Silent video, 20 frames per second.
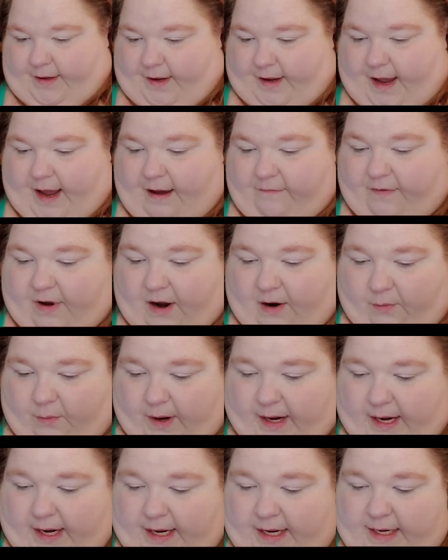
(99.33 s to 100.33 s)
I've
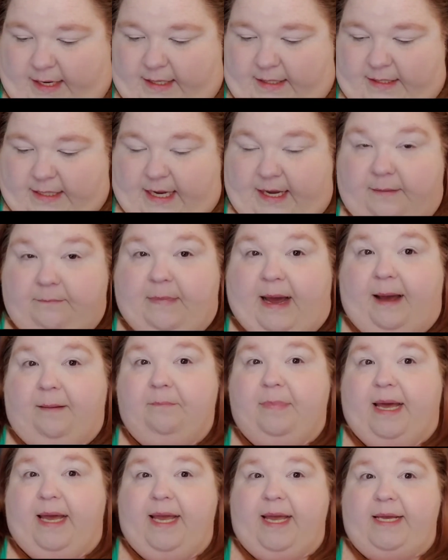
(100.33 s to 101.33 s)
already done my
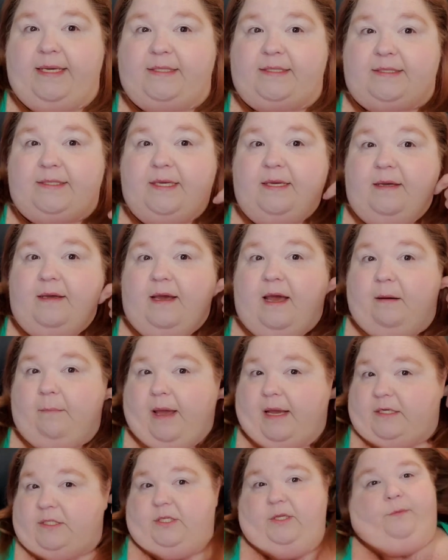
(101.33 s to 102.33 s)
base. I'm
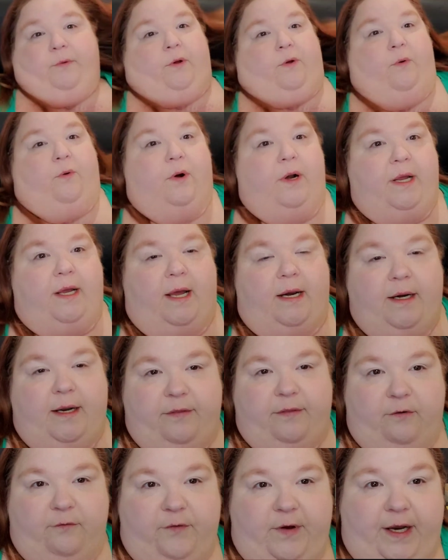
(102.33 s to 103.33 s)
actually recording
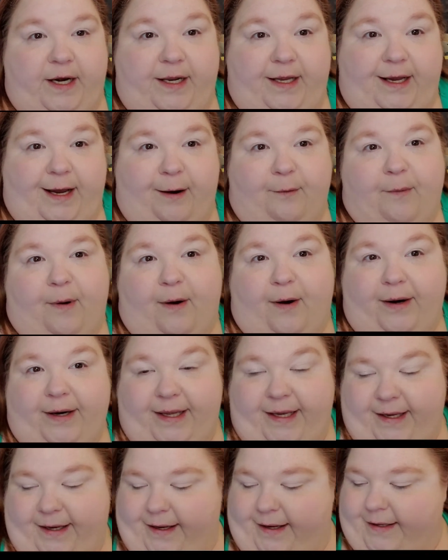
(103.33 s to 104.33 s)
another video on
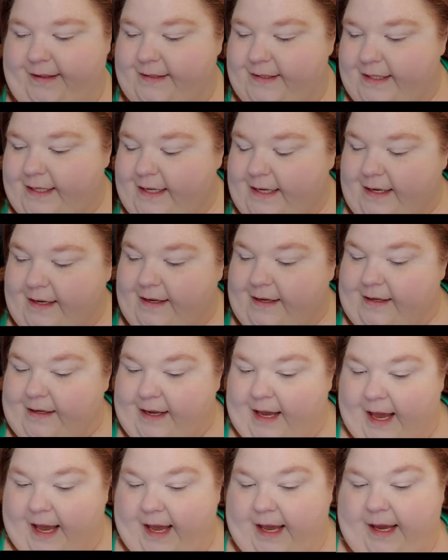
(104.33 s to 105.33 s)
it.
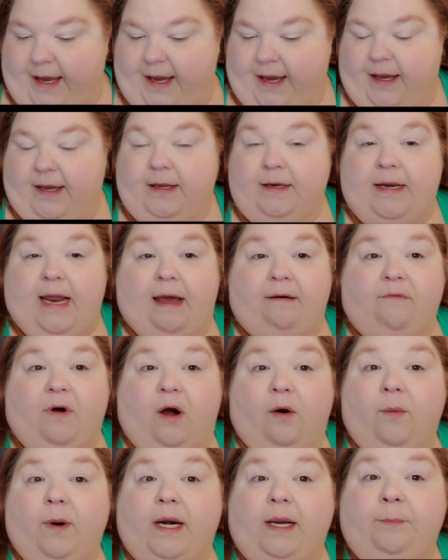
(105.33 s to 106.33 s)
And I've
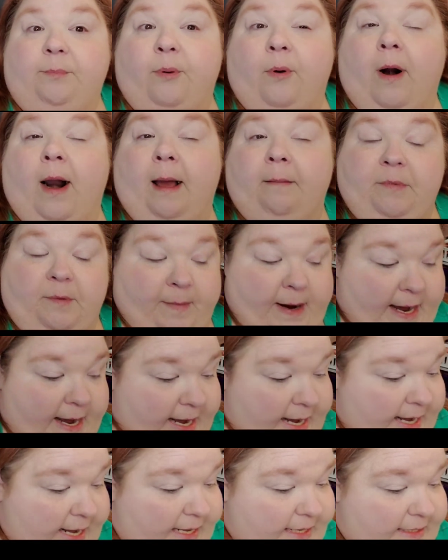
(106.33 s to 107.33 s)
already primed my
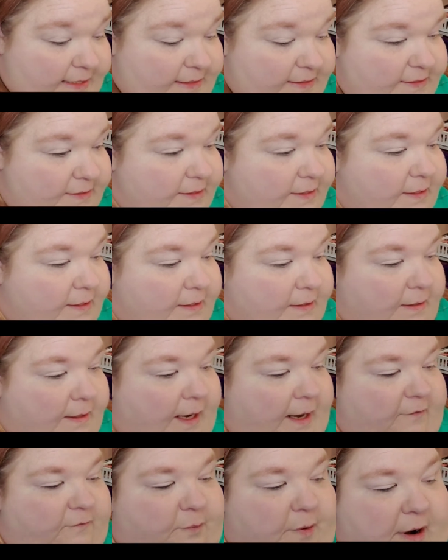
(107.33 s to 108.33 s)
eyes.
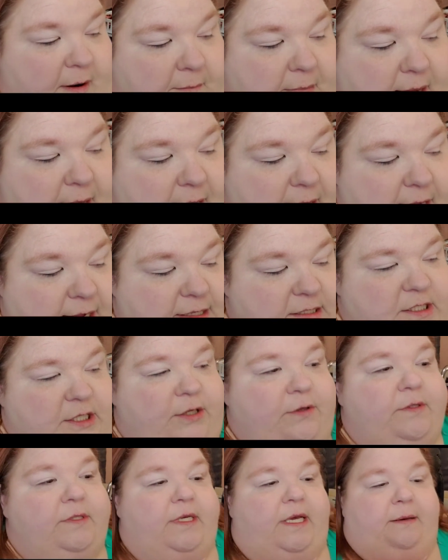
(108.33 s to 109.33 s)
I've primed my eyes
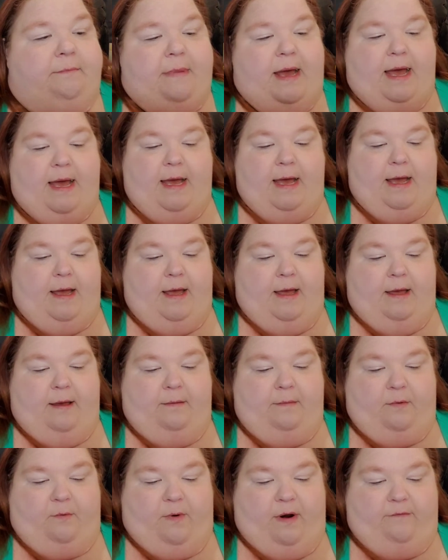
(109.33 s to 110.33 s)
using
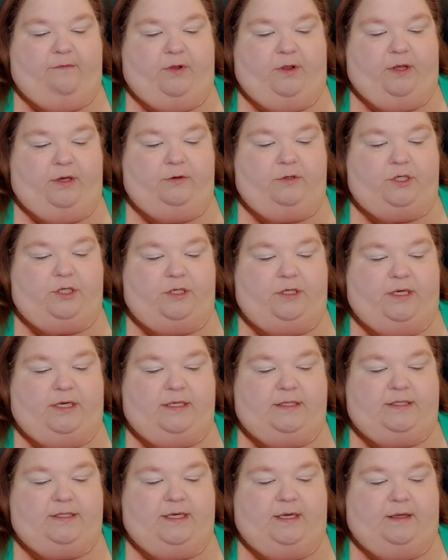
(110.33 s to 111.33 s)
my Revolution
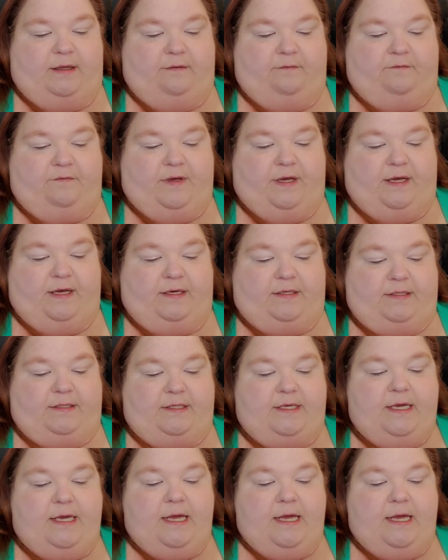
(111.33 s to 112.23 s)
Conceal and Fix